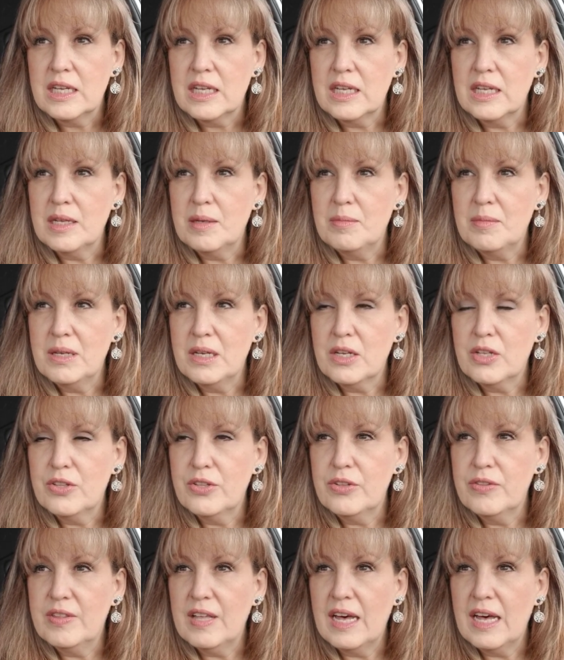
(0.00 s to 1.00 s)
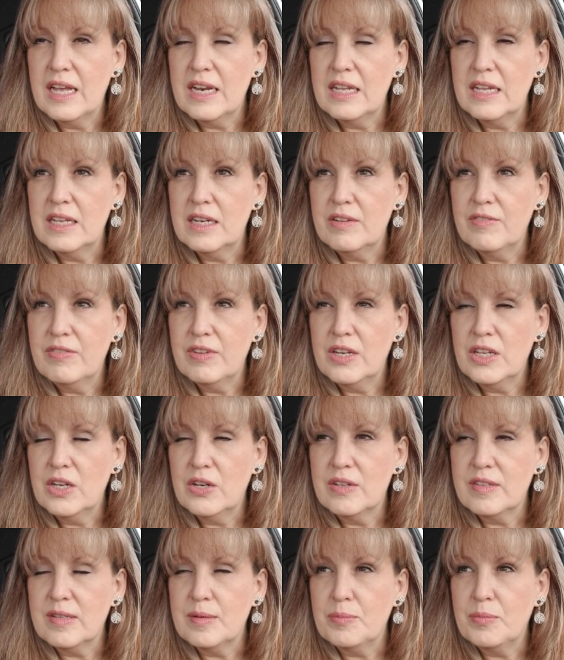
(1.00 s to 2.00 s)
um, include that in a
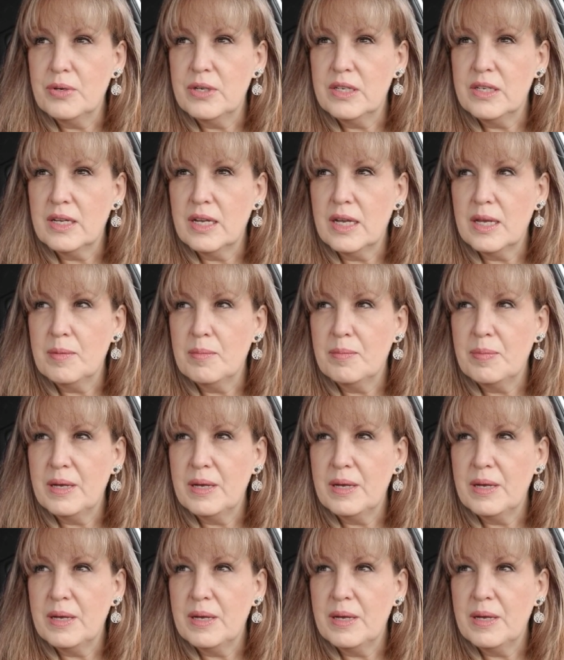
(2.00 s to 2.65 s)
video at some point in time.